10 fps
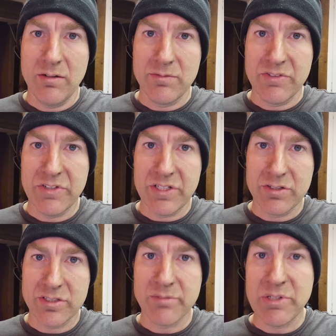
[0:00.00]

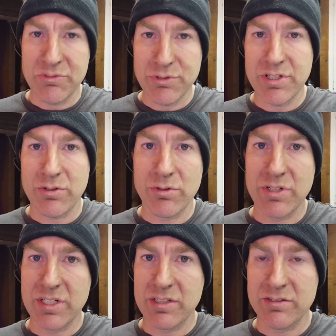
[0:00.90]
The videos I've been
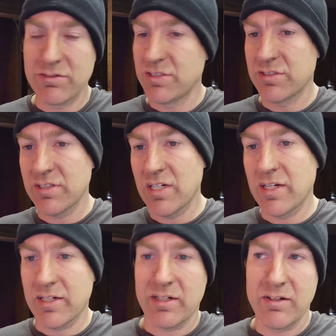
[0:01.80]
recording are
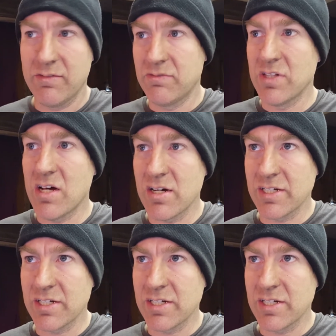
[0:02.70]
just like